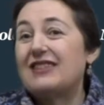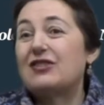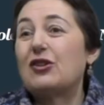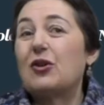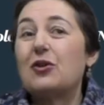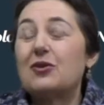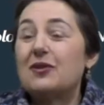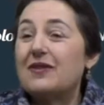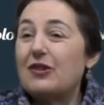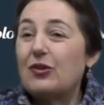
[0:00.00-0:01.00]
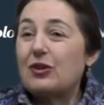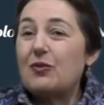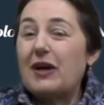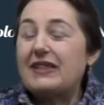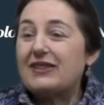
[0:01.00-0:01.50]
So the only
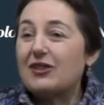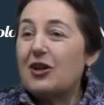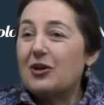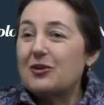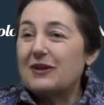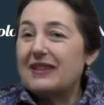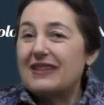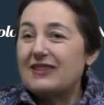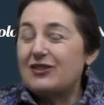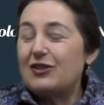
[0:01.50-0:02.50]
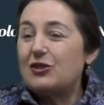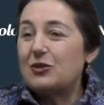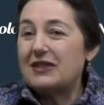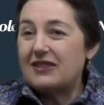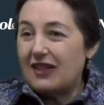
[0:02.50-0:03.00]
way to know is to
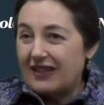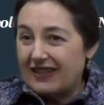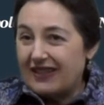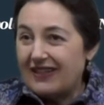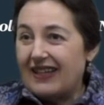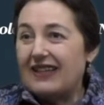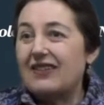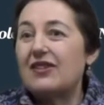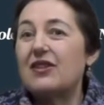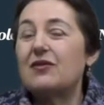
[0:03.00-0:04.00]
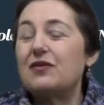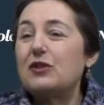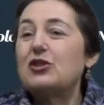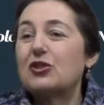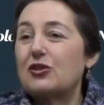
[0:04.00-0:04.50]
do a study, and the
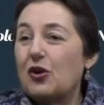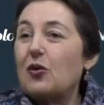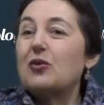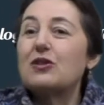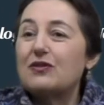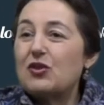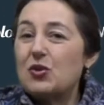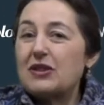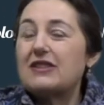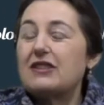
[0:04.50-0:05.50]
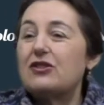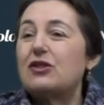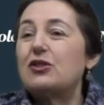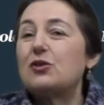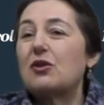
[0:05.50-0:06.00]
future goal, of course, is
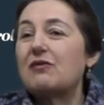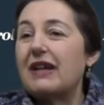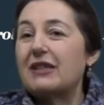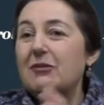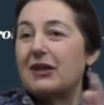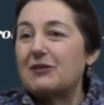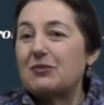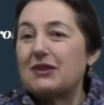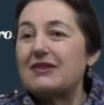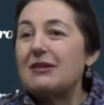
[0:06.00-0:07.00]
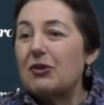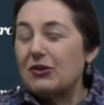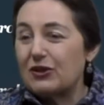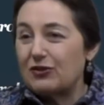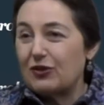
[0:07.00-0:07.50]
to do a randomized
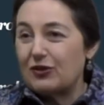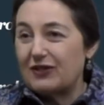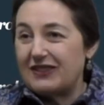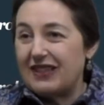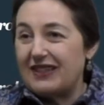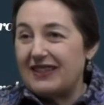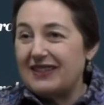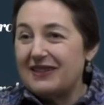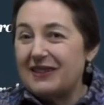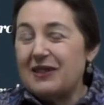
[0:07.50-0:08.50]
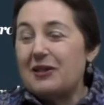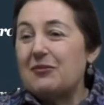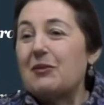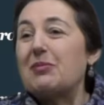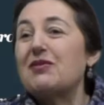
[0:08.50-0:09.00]
placebo-controlled study.
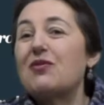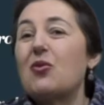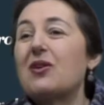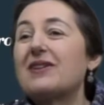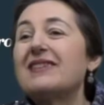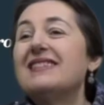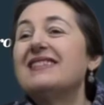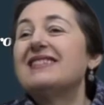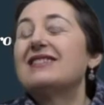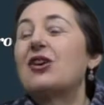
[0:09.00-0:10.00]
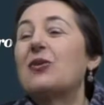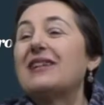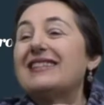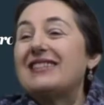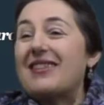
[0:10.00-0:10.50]
But before
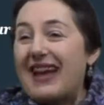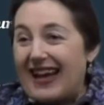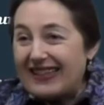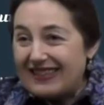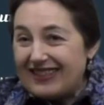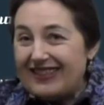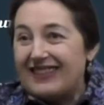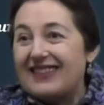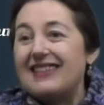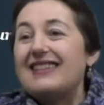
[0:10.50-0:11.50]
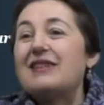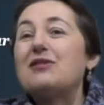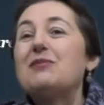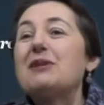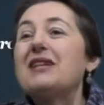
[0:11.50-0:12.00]
going into that, it
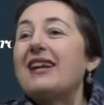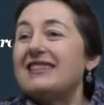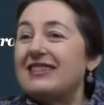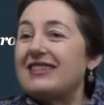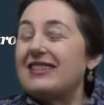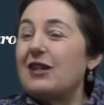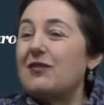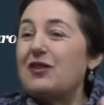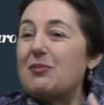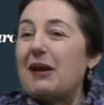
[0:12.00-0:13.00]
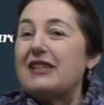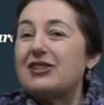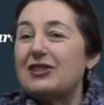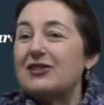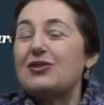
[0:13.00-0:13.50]
would be nice to see a few
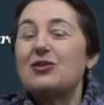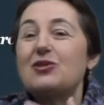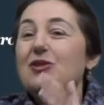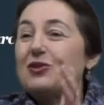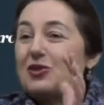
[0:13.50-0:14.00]
patients who you